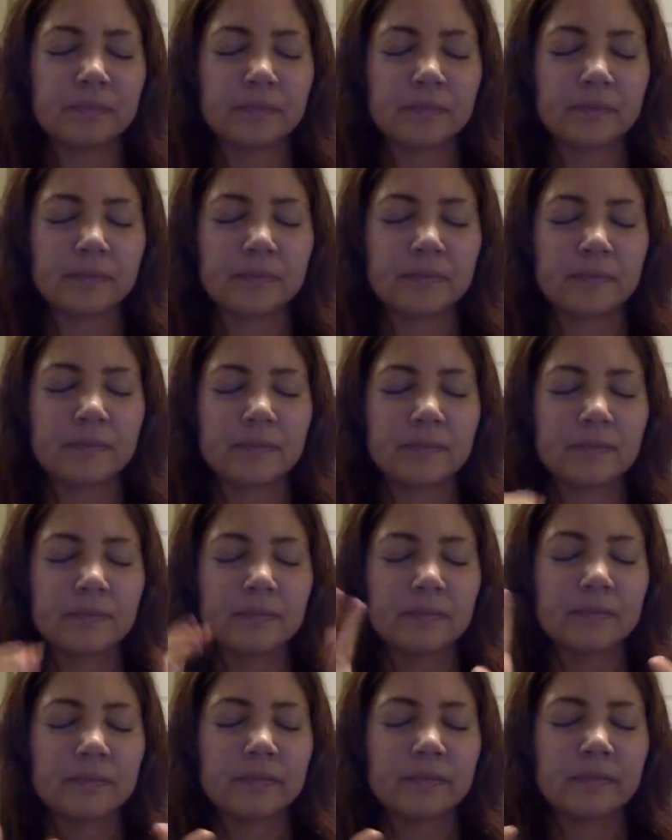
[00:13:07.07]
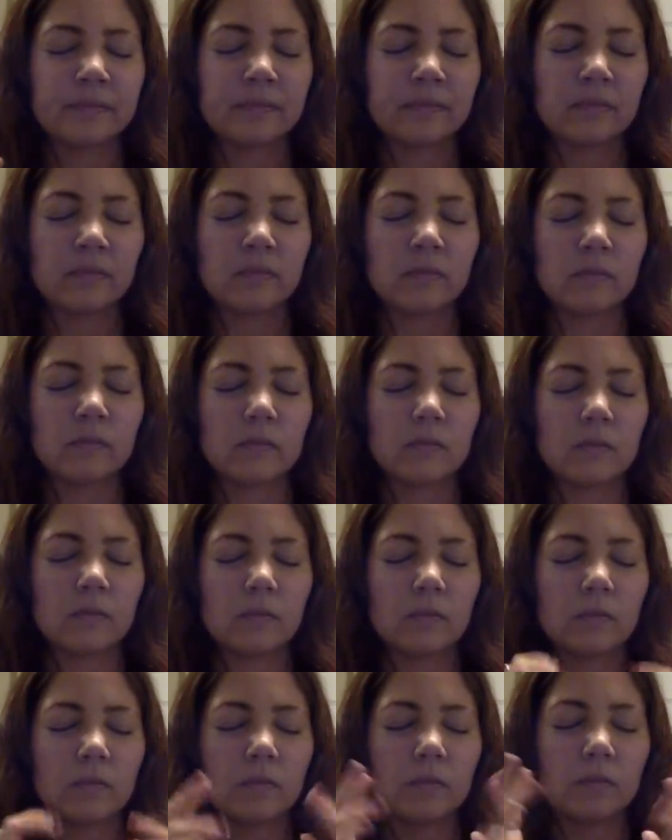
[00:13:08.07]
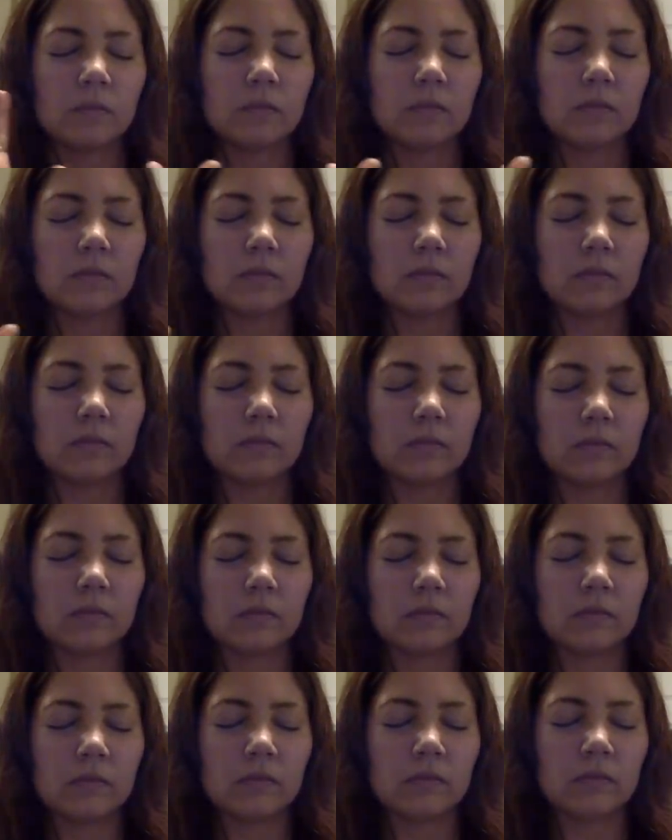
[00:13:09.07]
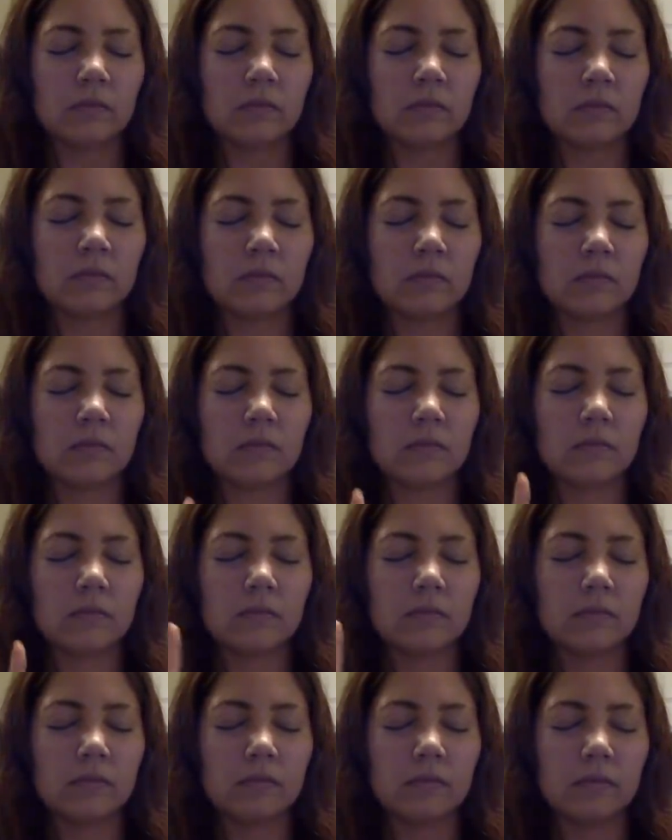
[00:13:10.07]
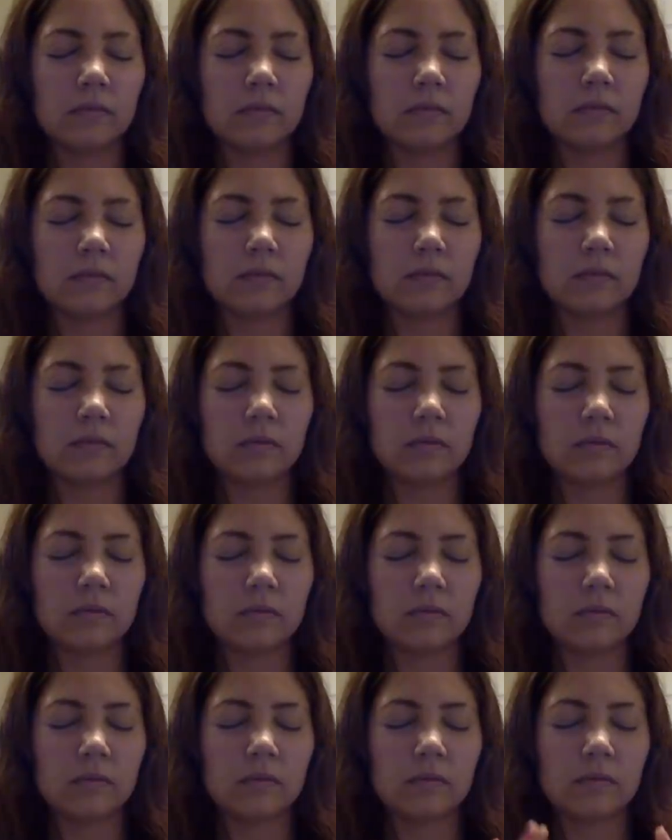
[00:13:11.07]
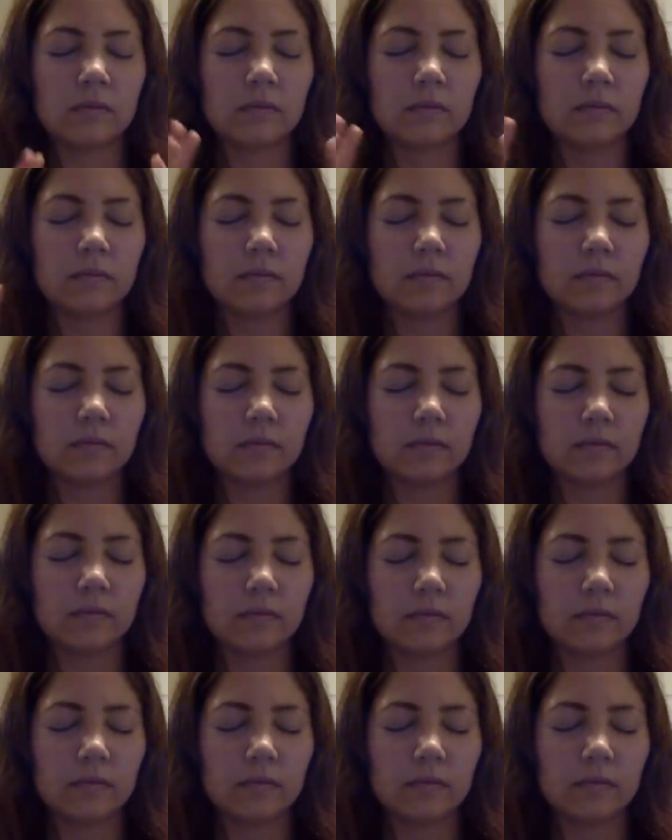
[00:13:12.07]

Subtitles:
Nothing is said.